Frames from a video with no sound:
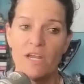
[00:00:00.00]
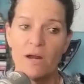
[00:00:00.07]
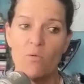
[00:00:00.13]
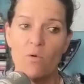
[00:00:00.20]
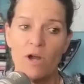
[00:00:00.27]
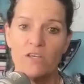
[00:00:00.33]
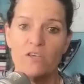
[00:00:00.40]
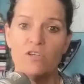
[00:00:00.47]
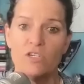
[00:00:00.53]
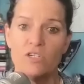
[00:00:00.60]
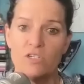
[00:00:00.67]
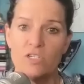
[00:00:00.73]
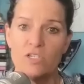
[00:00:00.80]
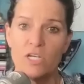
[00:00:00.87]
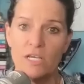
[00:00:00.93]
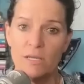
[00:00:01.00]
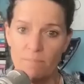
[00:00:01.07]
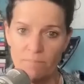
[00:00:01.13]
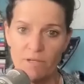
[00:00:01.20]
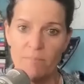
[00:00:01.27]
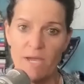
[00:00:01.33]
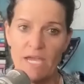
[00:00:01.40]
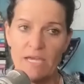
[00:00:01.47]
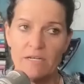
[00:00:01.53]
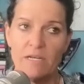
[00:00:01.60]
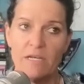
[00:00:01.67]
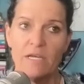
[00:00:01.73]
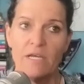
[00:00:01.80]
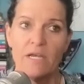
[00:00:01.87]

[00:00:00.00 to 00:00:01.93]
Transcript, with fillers: that I want you to, to implement